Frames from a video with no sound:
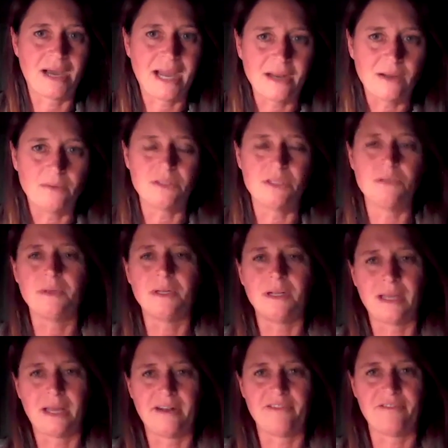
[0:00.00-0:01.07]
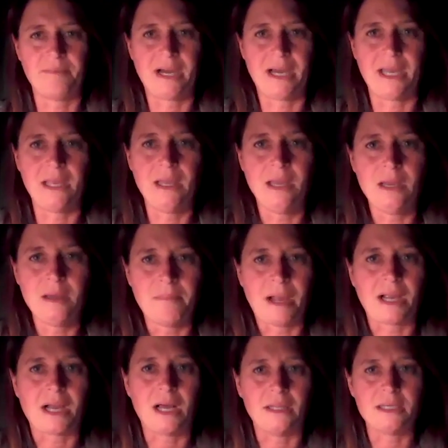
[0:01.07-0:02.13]
I don't do it. A lot of my
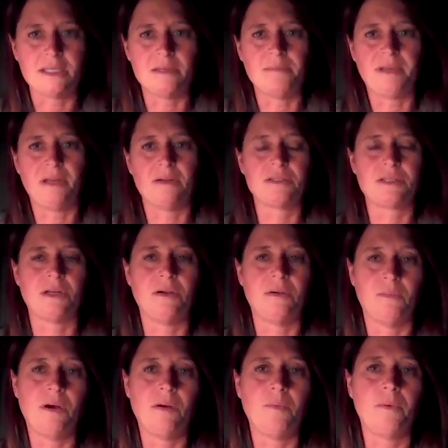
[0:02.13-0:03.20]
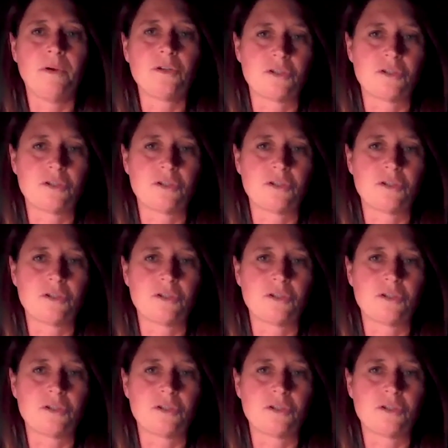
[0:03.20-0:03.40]
colleagues and peers don't. What we're